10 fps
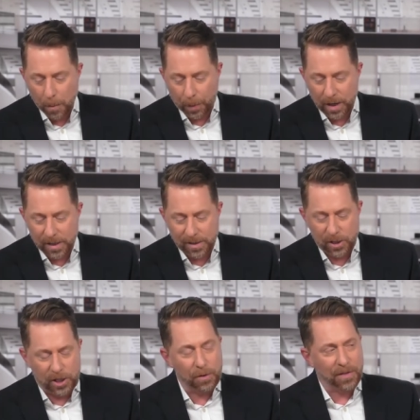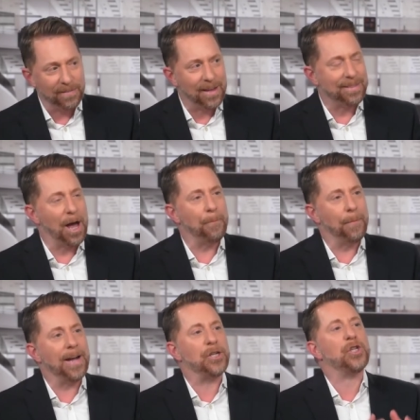But do, do you think that that
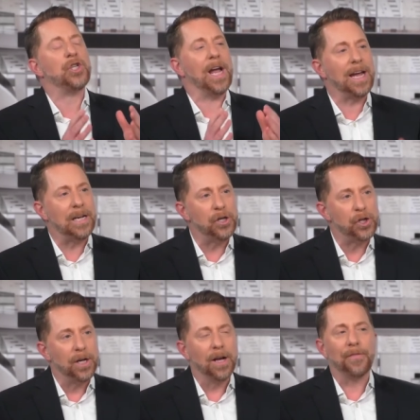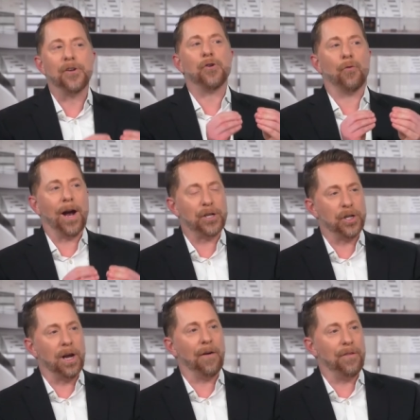might change the
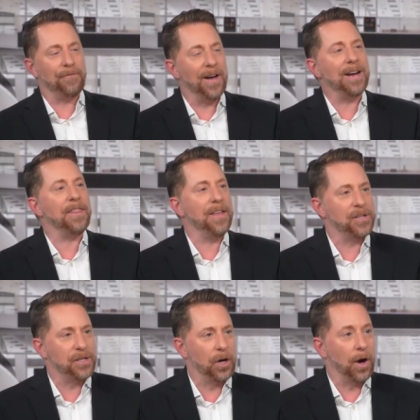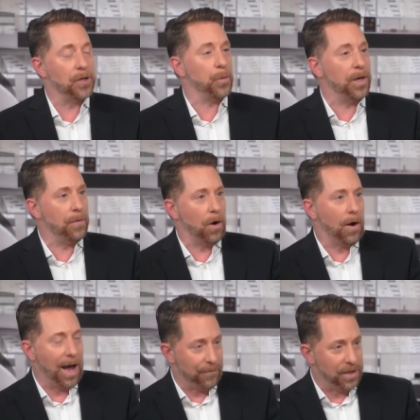direction of the Fed this year? As we uh,
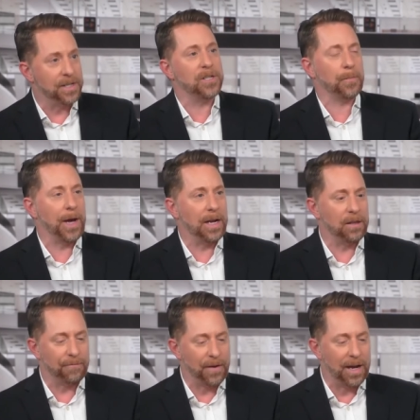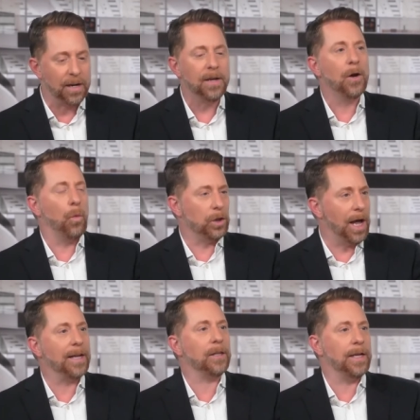have anticipated, the Fed will
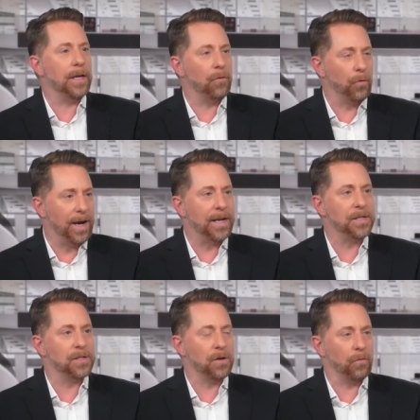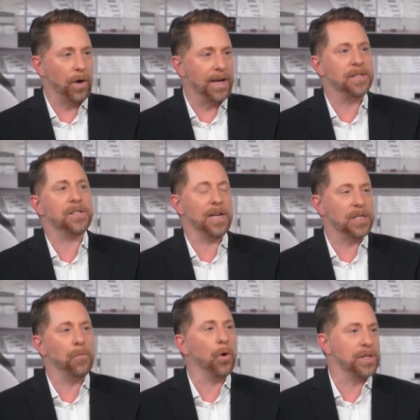likely raise rates
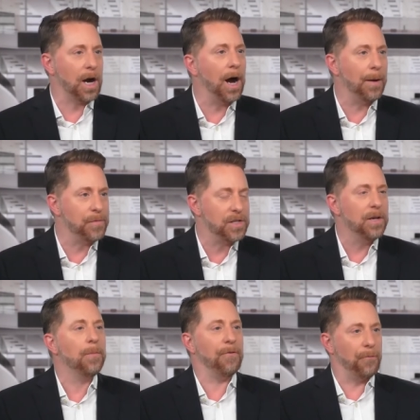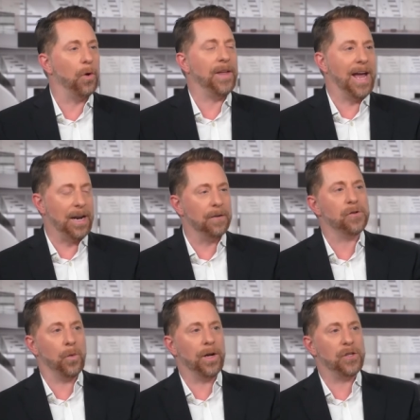six more times before the end of
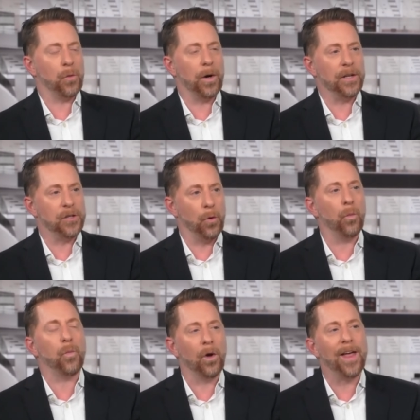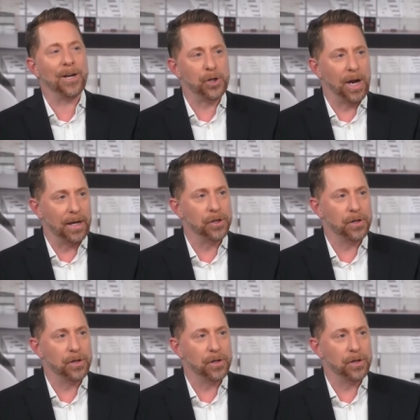2022. Will that change?